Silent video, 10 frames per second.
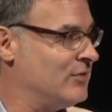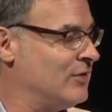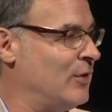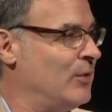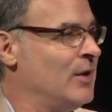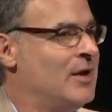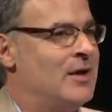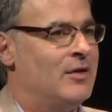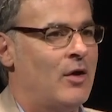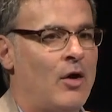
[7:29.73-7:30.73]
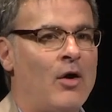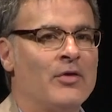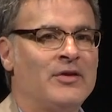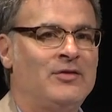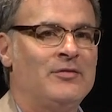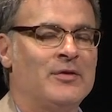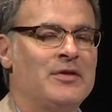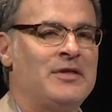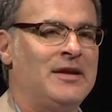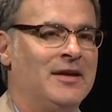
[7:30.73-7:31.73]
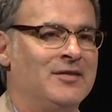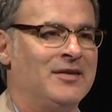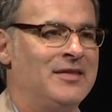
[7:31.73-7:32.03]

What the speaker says: So all these different things.